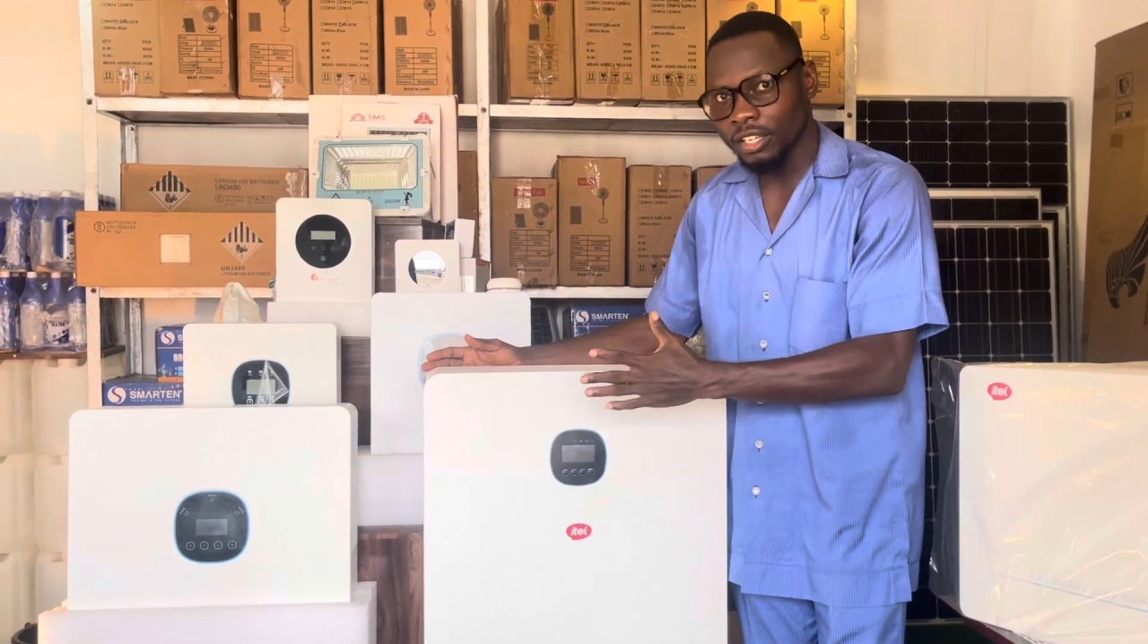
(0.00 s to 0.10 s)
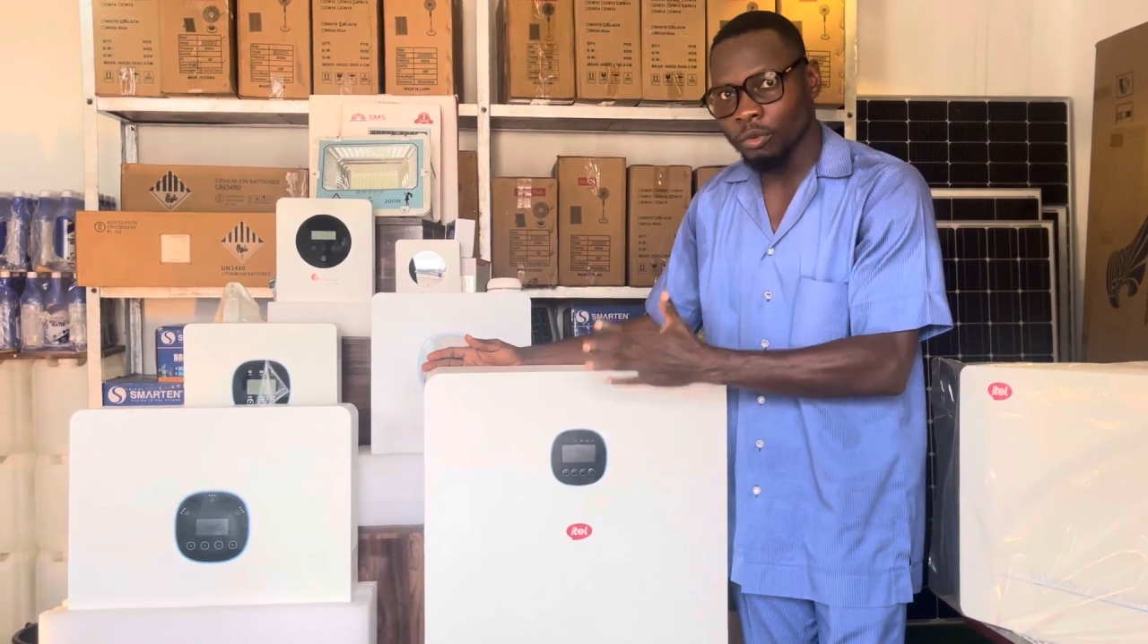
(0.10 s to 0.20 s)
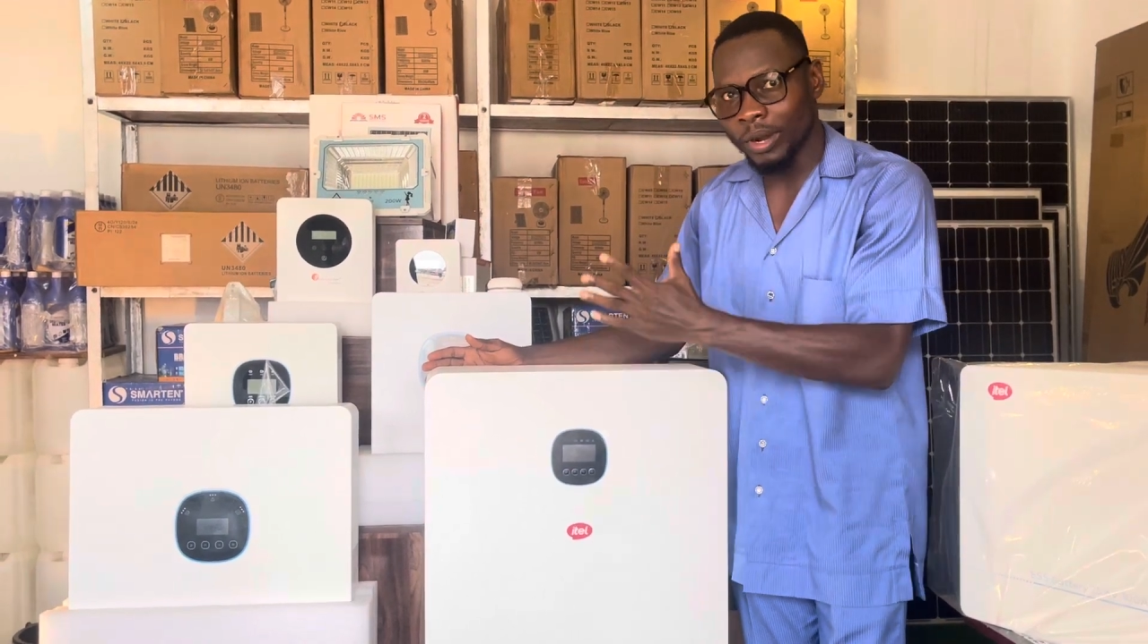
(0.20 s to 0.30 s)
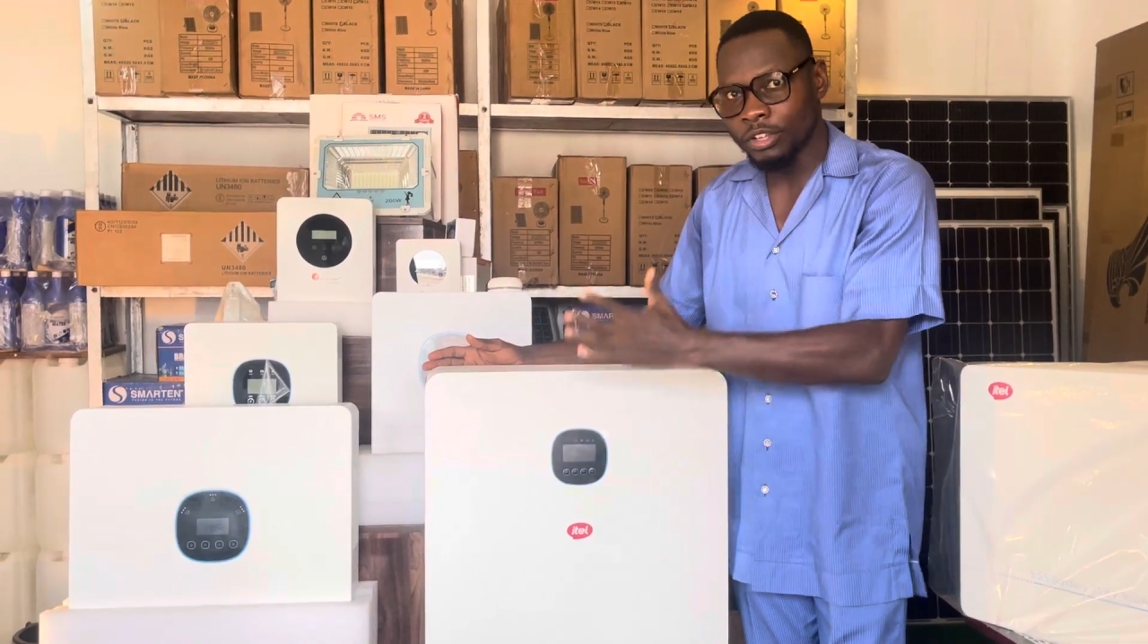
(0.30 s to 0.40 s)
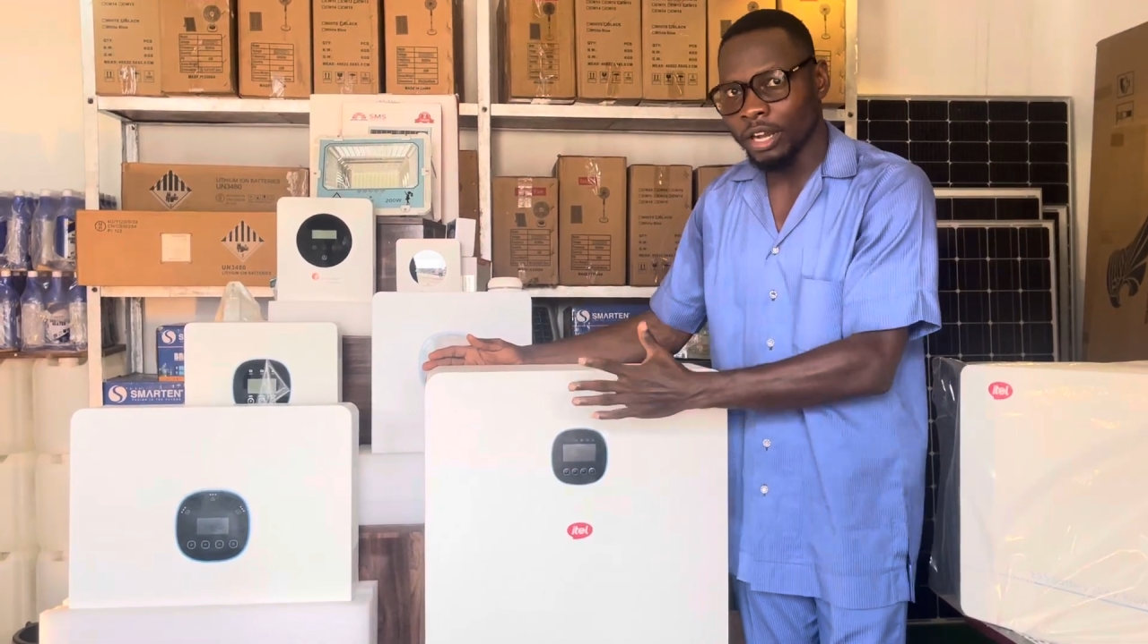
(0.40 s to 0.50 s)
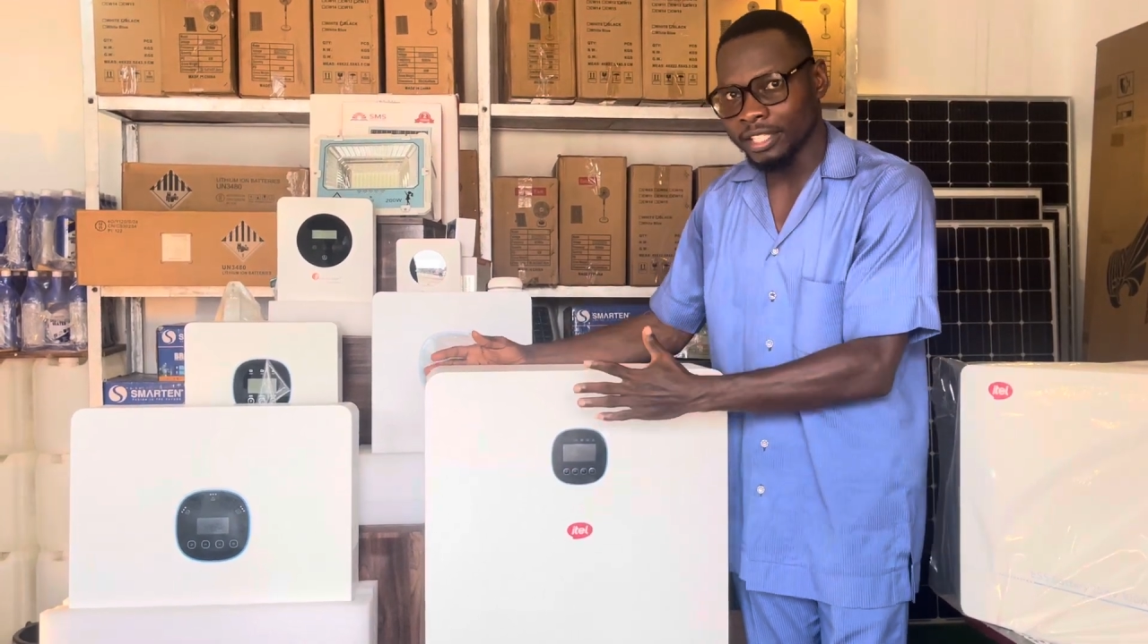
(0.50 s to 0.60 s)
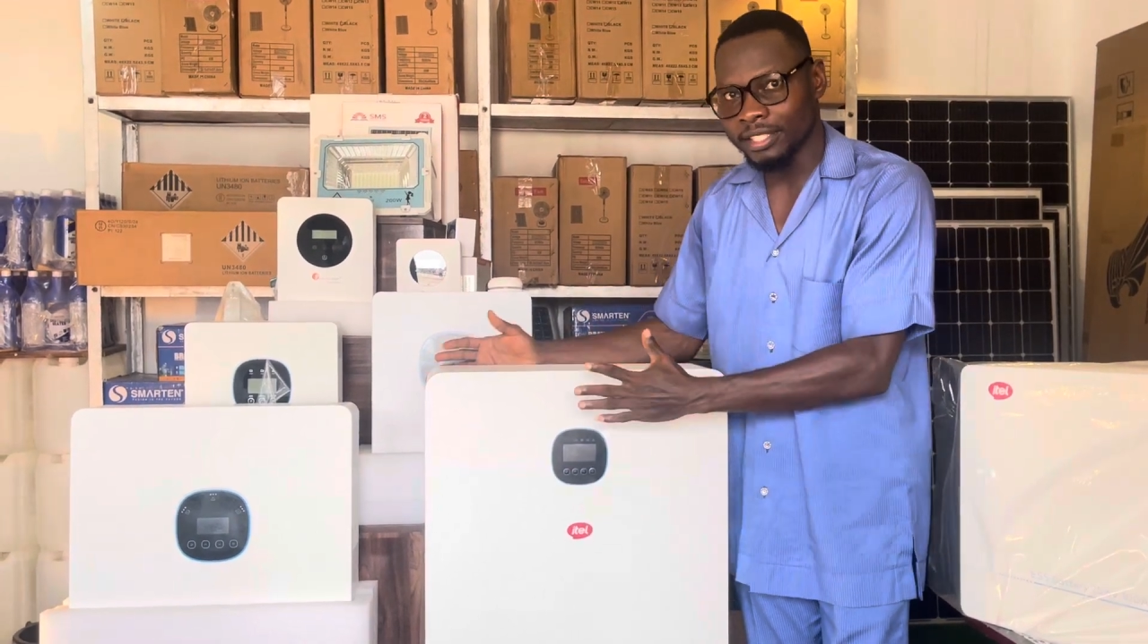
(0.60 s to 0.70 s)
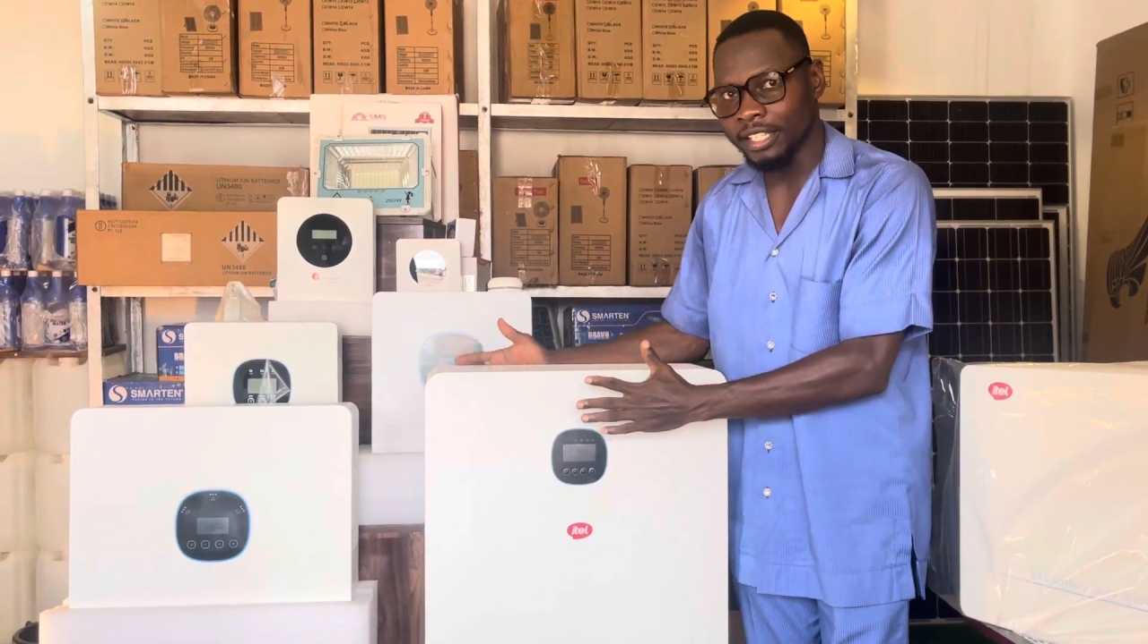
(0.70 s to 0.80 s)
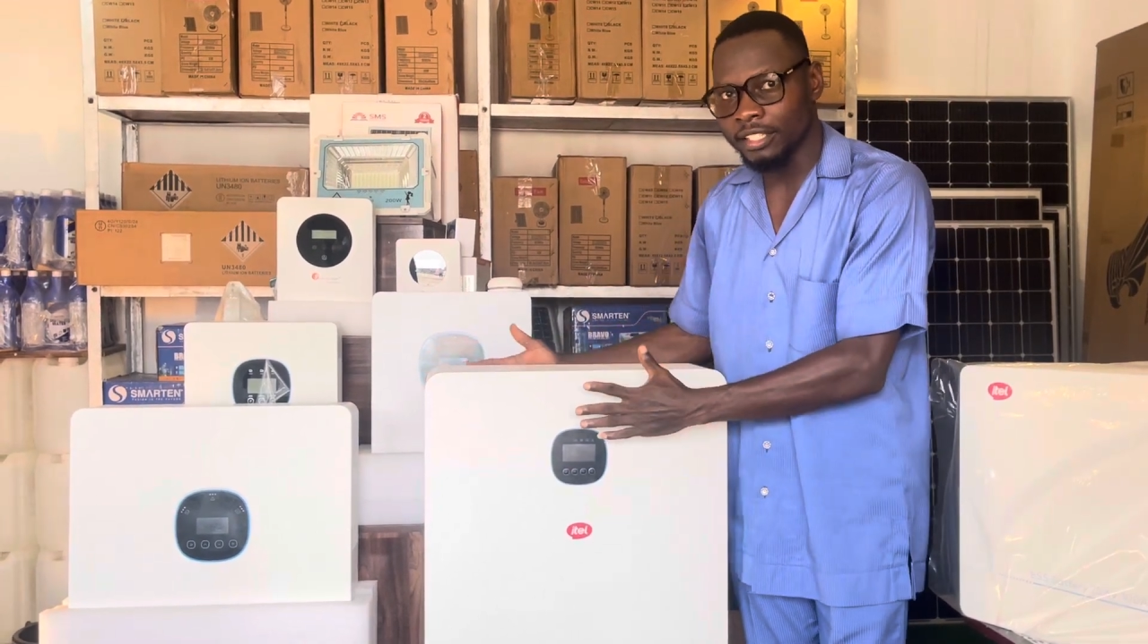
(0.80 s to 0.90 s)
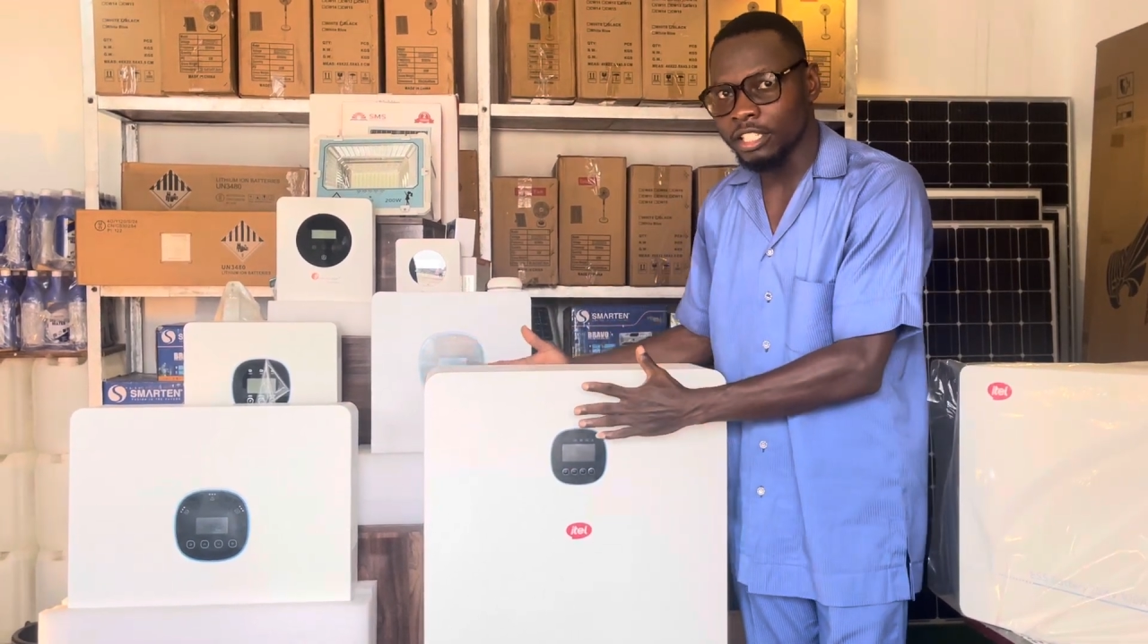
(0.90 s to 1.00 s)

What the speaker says: where you are seeing